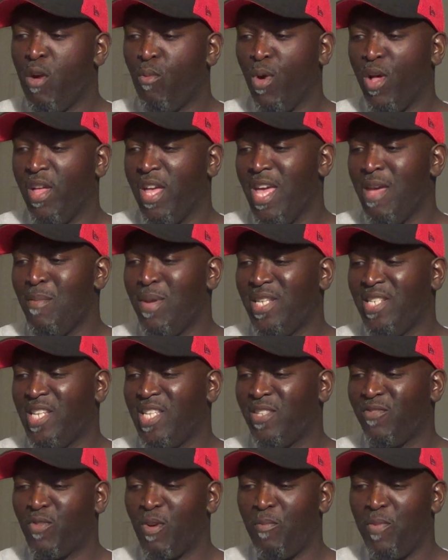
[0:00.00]
while
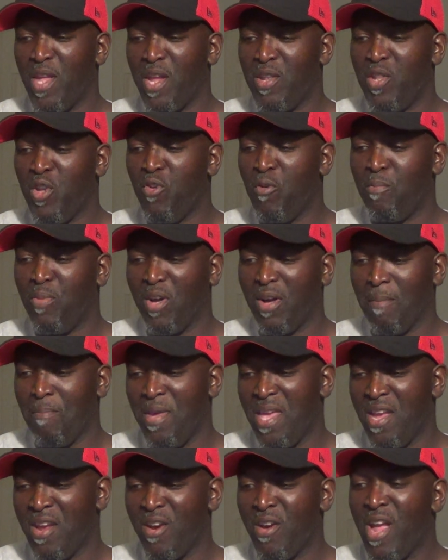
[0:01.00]
images from their new book
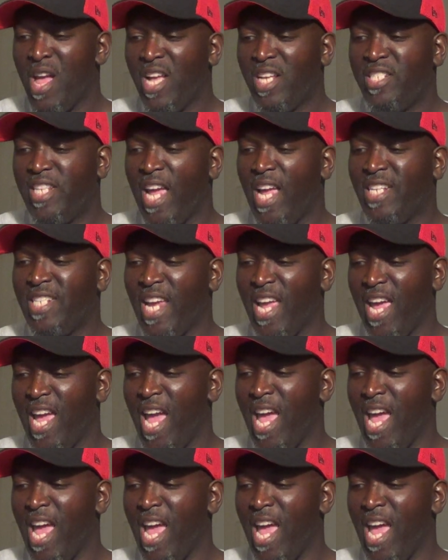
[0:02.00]
appear, J.J.